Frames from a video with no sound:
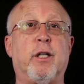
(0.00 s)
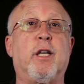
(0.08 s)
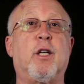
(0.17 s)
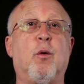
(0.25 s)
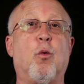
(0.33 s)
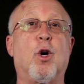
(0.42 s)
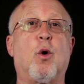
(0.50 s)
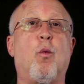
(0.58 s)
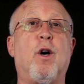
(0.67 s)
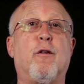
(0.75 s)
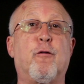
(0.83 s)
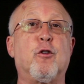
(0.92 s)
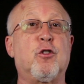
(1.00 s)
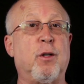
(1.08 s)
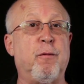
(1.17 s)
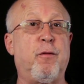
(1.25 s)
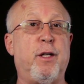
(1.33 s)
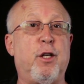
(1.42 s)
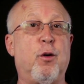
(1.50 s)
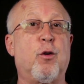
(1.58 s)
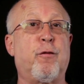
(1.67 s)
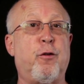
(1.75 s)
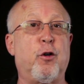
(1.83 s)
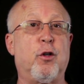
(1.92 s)
It can work well for some video or
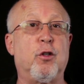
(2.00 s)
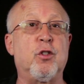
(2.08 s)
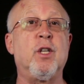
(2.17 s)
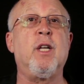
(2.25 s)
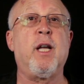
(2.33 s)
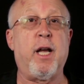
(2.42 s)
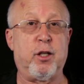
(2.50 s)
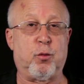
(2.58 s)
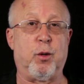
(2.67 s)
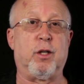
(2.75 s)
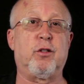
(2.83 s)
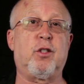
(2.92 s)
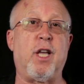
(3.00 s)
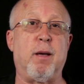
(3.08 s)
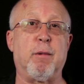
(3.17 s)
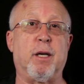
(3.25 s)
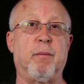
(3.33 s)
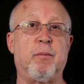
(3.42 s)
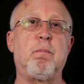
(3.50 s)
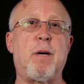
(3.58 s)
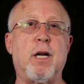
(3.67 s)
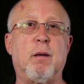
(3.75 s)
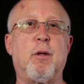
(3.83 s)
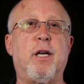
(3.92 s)
photos, as well as gaming.
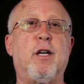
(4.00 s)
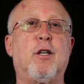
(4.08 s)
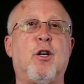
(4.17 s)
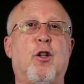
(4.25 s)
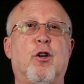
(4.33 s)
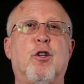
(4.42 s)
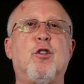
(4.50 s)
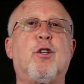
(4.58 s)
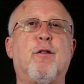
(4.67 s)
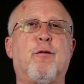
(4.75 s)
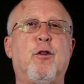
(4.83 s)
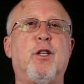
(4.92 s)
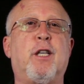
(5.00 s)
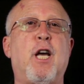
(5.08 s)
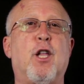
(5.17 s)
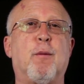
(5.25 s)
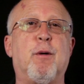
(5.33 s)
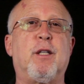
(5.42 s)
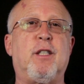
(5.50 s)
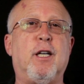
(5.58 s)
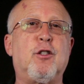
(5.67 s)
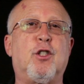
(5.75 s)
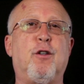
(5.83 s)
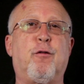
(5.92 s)
Bottom line on color, you can fully calibrate the
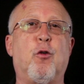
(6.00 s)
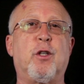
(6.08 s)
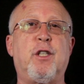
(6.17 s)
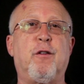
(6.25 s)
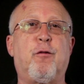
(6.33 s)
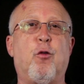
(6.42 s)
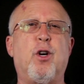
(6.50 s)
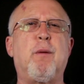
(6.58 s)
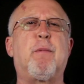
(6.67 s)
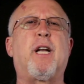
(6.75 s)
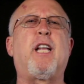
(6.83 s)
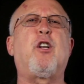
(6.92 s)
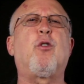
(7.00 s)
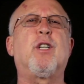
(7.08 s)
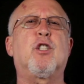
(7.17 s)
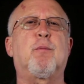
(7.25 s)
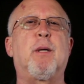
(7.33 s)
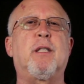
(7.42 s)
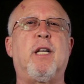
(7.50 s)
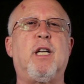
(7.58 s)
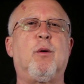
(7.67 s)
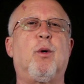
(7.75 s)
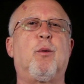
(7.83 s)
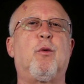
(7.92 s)
HC-1440, but I don't expect
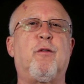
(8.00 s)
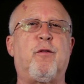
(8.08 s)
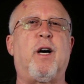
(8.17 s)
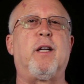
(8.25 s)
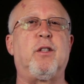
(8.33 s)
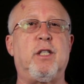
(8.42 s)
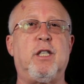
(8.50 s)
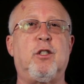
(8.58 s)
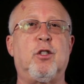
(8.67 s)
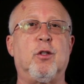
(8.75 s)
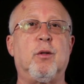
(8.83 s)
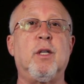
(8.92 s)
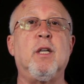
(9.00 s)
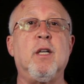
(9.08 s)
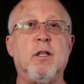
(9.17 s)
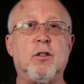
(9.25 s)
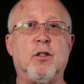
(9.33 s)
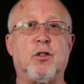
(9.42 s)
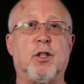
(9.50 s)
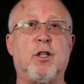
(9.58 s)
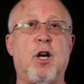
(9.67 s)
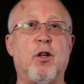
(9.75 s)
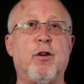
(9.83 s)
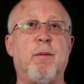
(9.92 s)
anyone will find the need to. Since the
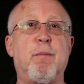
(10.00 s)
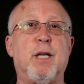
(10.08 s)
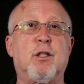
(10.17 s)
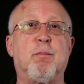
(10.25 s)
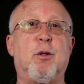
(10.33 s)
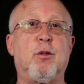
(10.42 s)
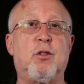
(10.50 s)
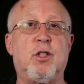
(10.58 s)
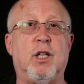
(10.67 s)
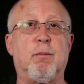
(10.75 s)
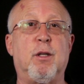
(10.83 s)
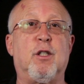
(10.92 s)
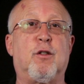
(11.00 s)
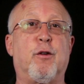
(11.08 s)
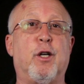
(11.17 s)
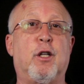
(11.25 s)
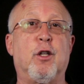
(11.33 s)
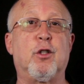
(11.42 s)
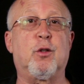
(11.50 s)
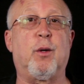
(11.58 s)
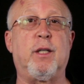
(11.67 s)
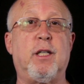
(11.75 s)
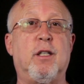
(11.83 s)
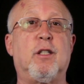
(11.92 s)
color in best mode cinema is very close to
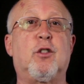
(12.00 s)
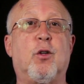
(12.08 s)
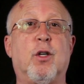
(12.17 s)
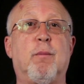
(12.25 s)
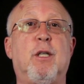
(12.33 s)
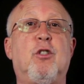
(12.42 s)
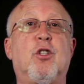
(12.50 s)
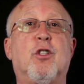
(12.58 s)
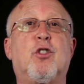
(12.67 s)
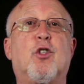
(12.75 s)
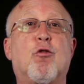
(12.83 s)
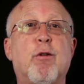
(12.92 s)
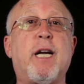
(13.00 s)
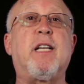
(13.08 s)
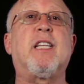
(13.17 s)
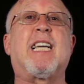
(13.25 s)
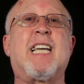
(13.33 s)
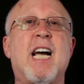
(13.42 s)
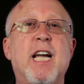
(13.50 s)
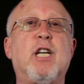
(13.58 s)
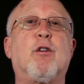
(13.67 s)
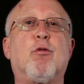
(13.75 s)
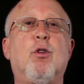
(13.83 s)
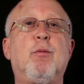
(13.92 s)
ideal, it's going to be just great in the kind
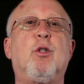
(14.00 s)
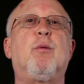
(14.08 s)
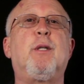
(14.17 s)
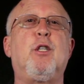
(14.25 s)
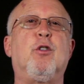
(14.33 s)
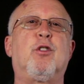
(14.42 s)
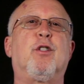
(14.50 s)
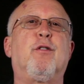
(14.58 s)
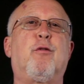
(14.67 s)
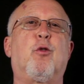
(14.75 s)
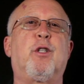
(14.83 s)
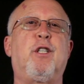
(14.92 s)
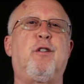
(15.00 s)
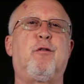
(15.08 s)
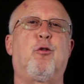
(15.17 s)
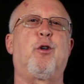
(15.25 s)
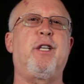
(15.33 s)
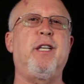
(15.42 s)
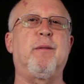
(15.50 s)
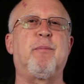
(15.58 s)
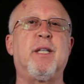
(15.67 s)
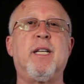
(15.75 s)
of room you'll be using the 1440 in.